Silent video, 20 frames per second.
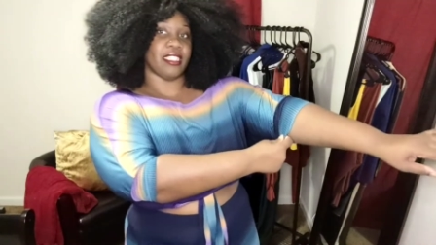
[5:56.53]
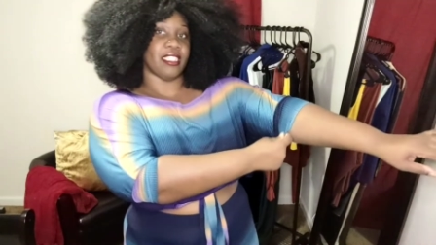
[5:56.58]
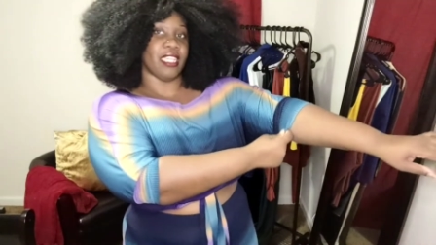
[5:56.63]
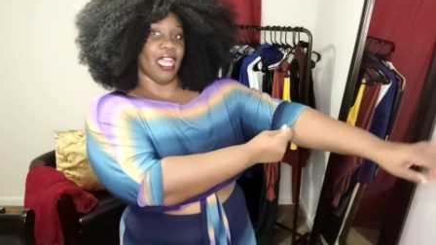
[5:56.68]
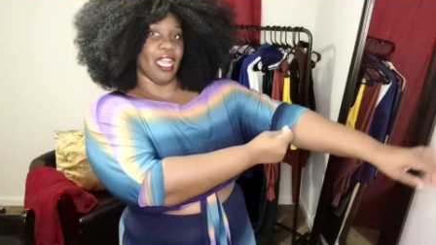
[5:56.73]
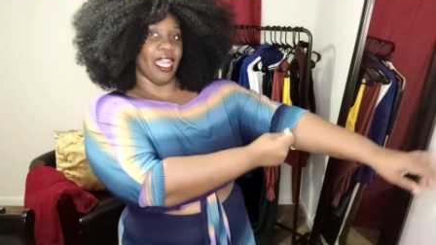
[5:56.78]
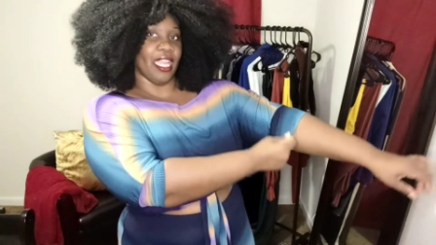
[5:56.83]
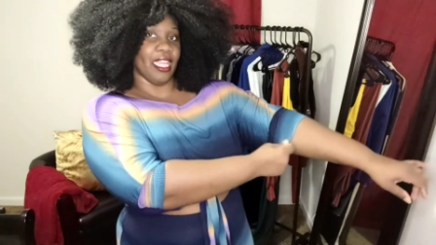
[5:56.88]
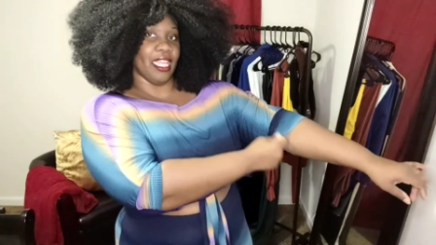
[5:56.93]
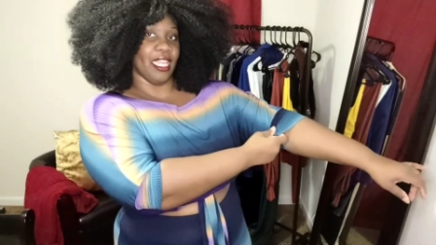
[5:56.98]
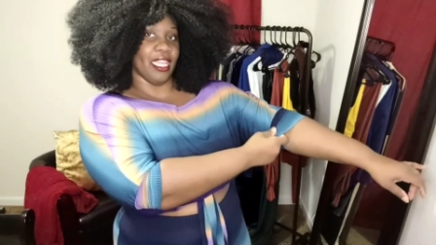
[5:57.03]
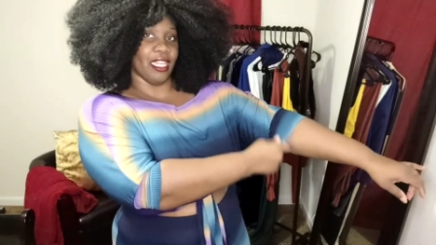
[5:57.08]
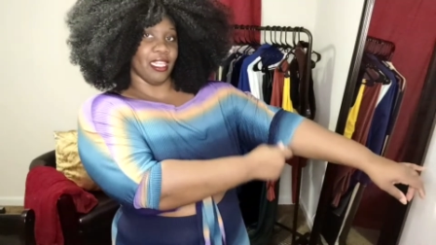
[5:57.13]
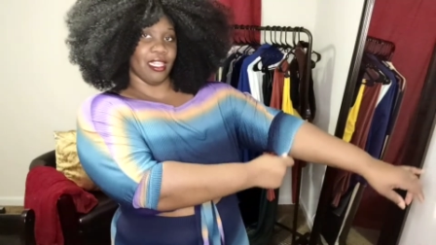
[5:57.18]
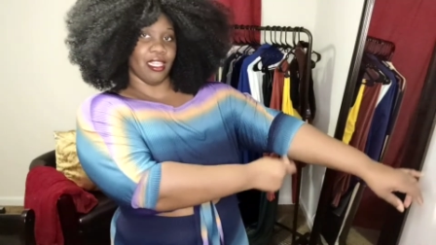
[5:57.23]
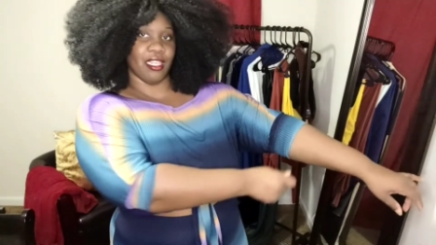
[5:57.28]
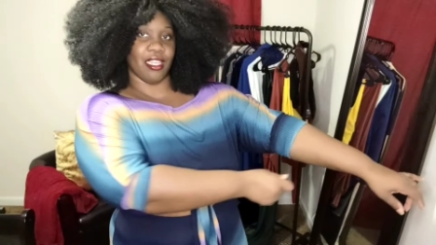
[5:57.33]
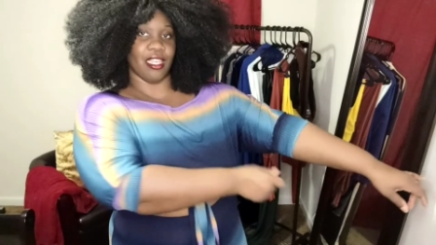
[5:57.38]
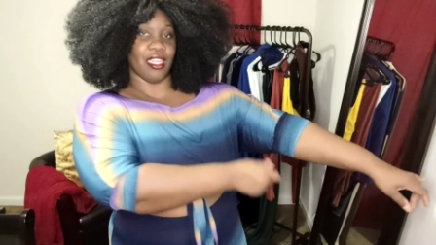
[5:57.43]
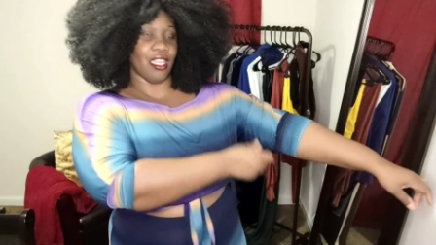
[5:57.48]

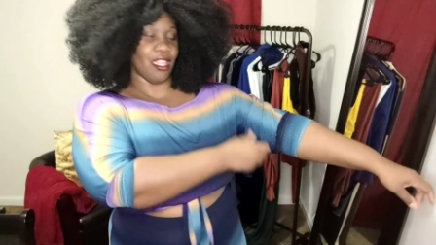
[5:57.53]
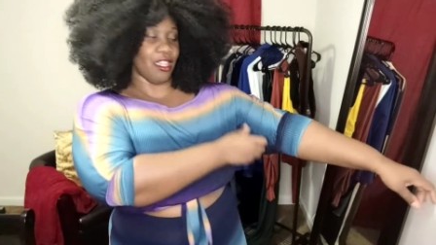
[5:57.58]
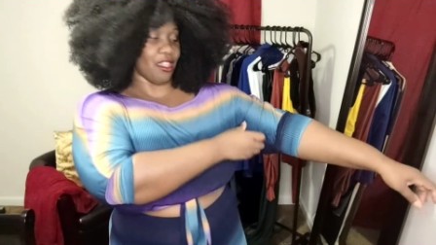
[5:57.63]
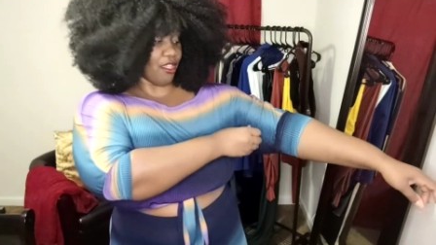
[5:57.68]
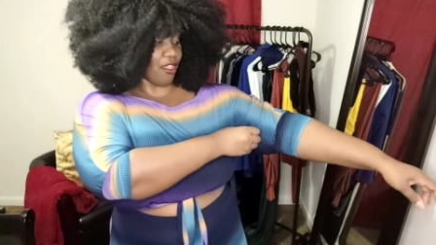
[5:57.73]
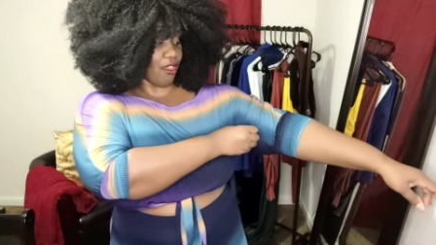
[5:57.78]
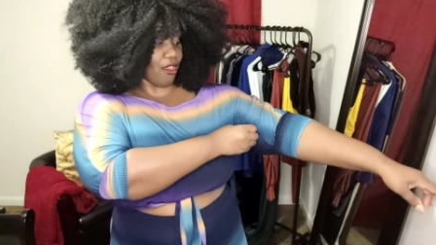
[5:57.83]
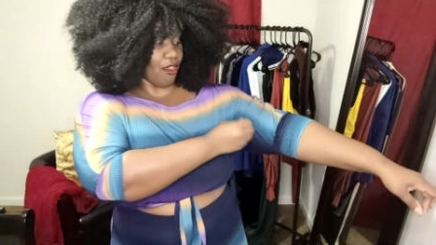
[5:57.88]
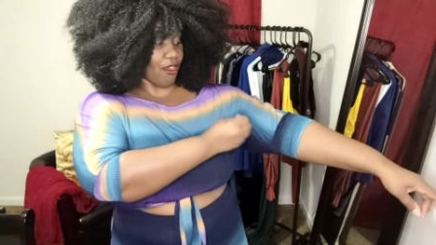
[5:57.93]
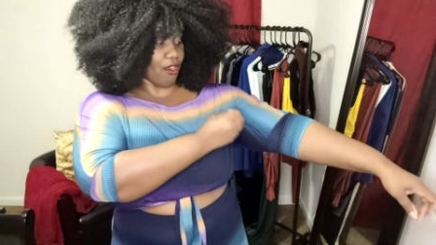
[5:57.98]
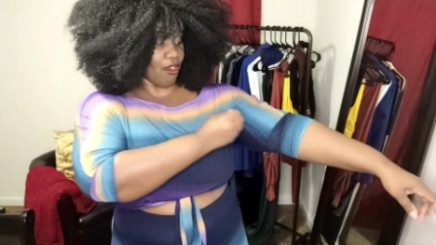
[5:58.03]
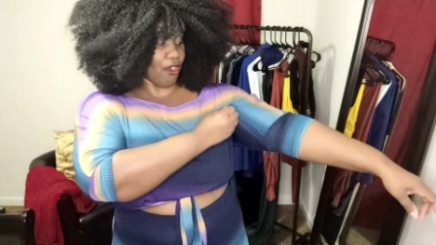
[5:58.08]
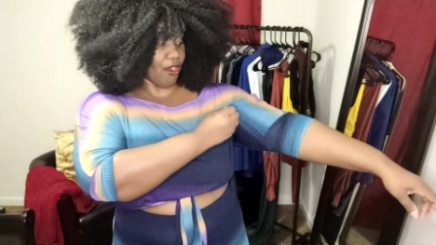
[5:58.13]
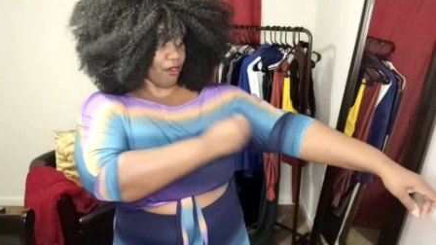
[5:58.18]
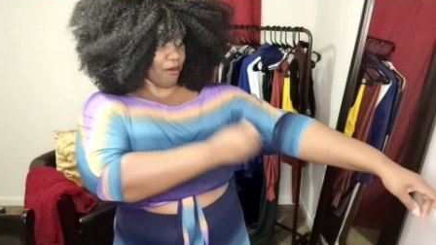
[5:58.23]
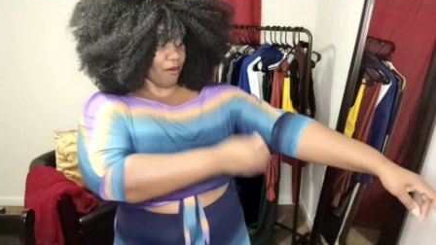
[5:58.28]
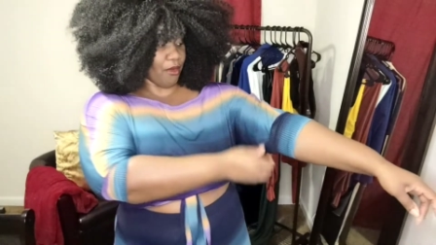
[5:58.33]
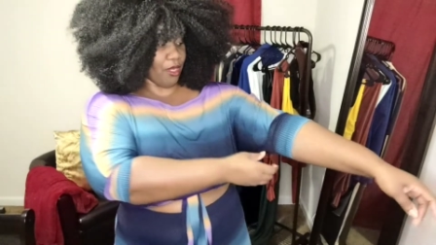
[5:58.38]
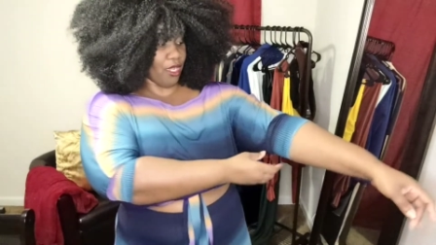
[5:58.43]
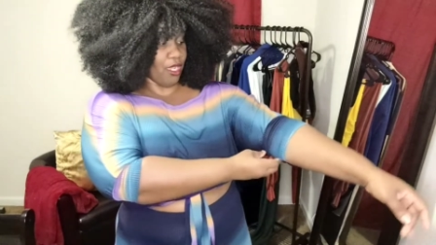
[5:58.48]
tighten in the
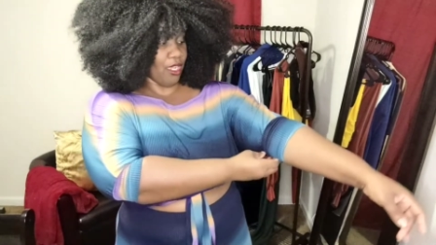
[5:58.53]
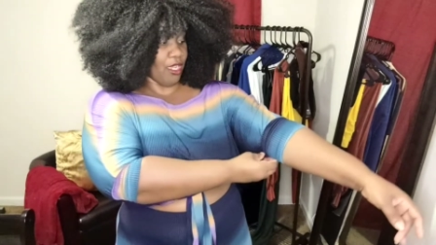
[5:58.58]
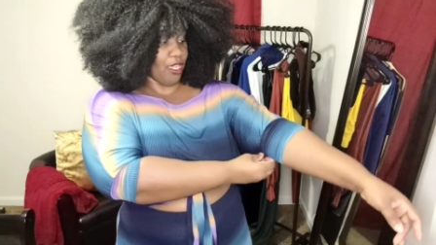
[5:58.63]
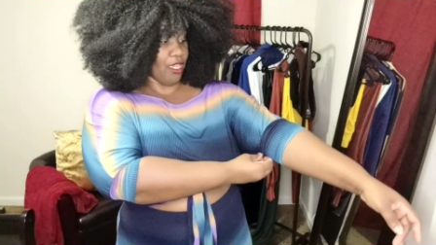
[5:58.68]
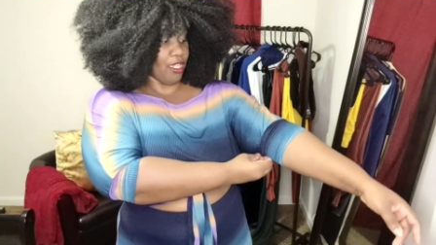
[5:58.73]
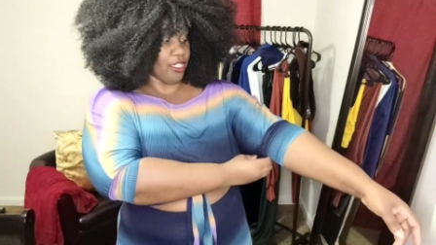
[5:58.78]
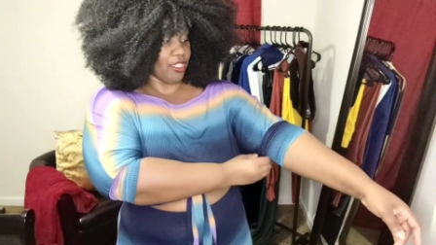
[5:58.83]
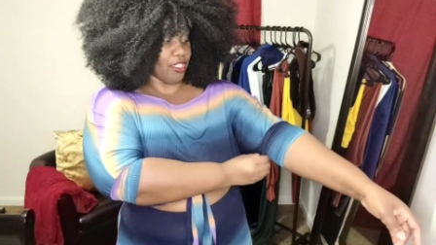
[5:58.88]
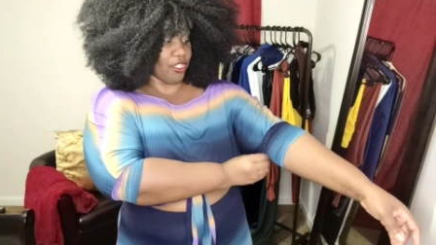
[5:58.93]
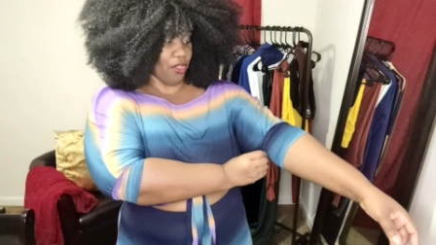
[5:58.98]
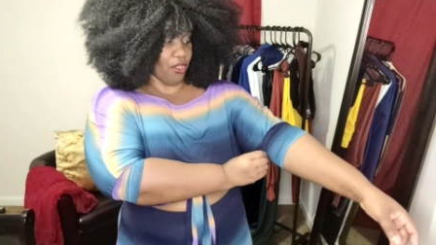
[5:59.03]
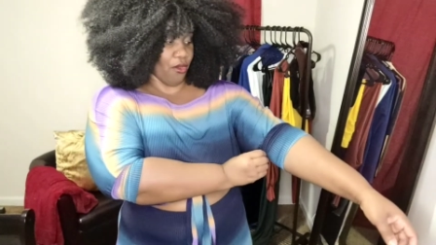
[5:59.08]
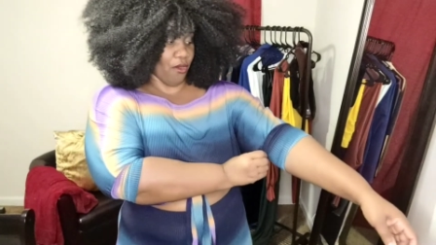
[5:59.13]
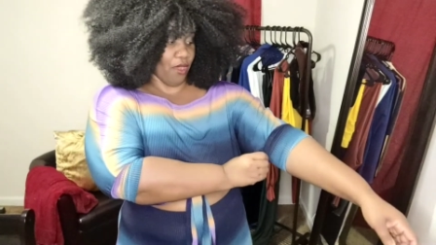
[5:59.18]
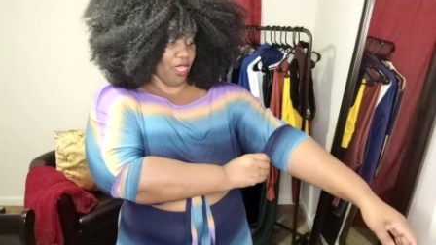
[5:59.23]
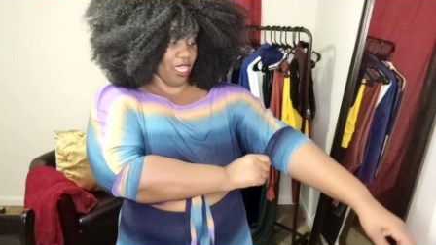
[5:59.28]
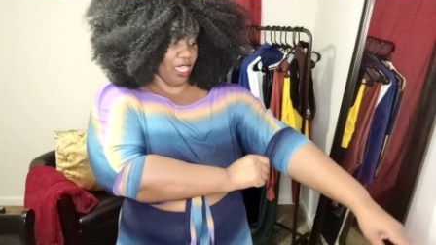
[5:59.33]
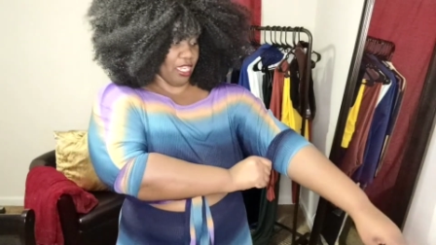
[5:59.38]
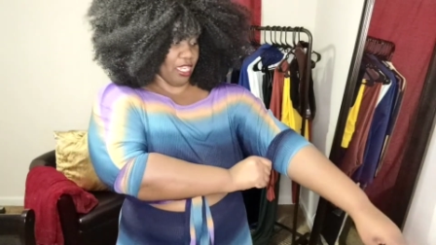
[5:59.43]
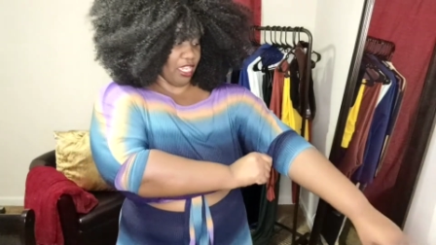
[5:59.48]
arm so
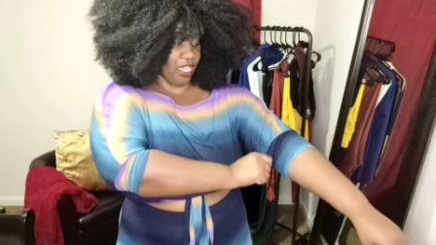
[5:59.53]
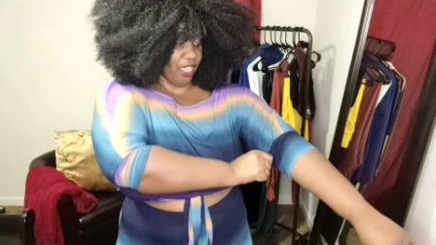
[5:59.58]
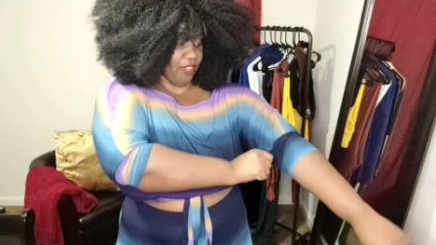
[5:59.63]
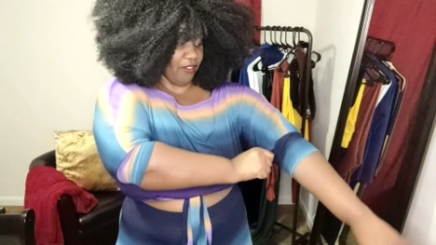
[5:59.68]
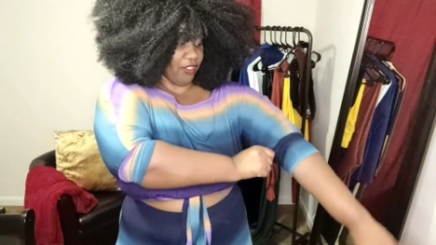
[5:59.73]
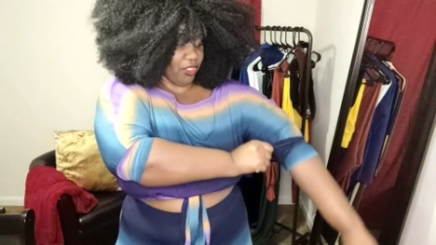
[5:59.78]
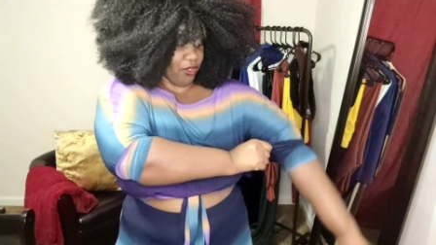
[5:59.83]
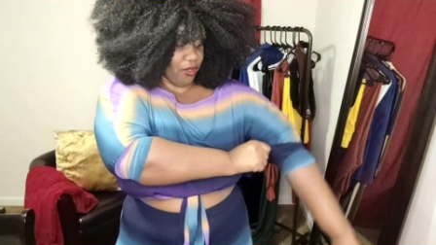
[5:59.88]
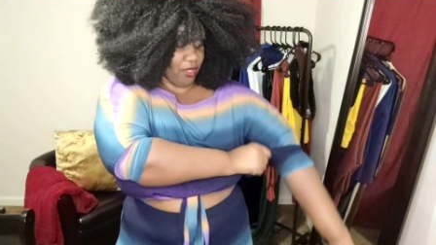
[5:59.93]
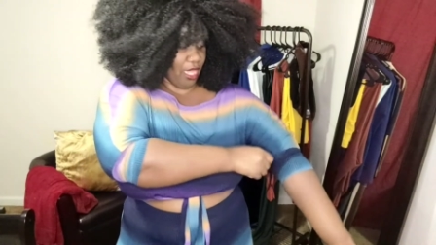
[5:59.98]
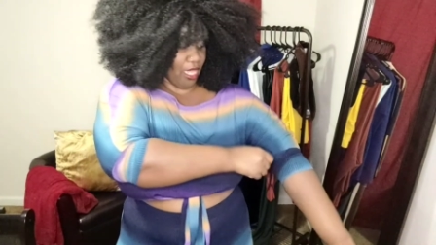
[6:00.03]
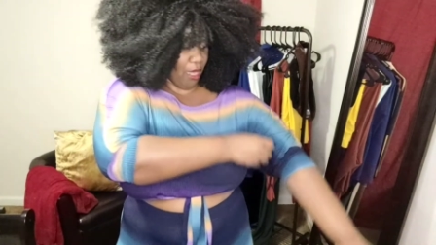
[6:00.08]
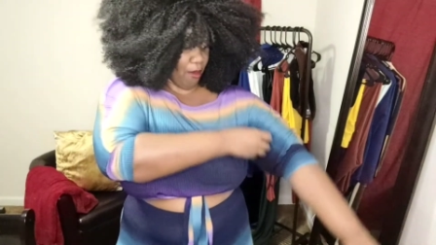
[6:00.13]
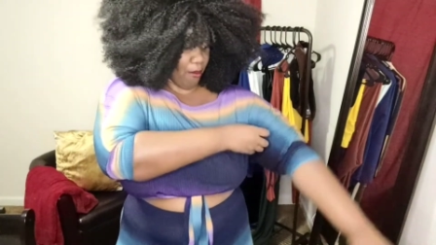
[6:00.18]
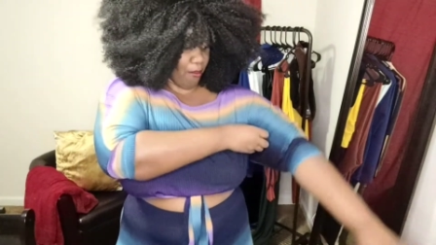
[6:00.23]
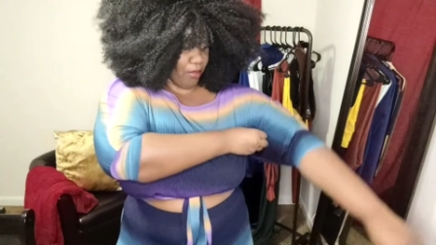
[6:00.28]
it gives you that